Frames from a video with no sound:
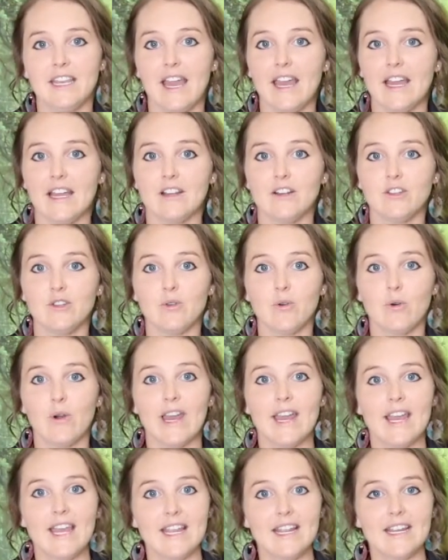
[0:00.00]
get your
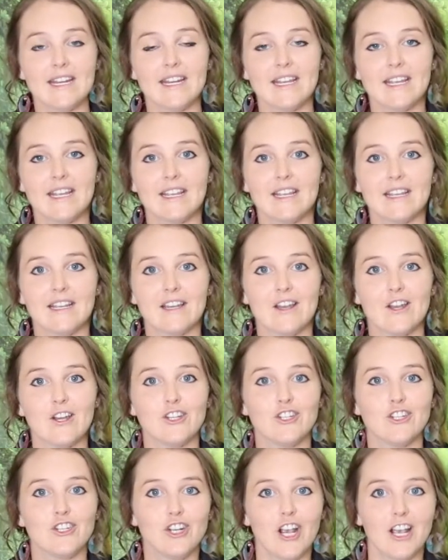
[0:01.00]
heating
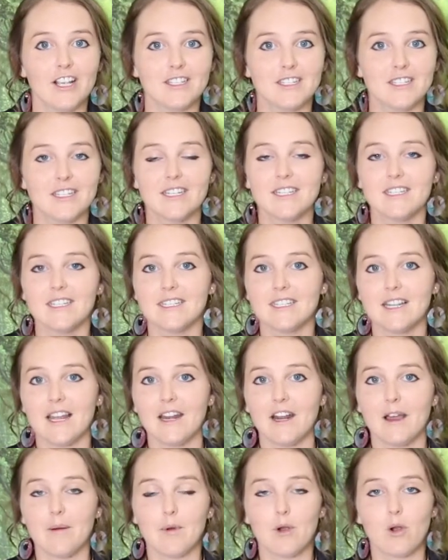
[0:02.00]
adjusted,
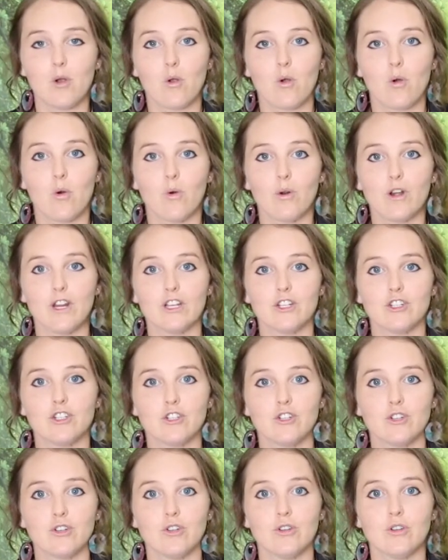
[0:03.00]
set up according
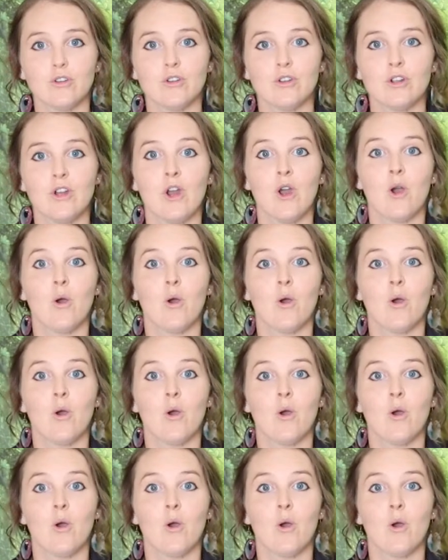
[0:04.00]
to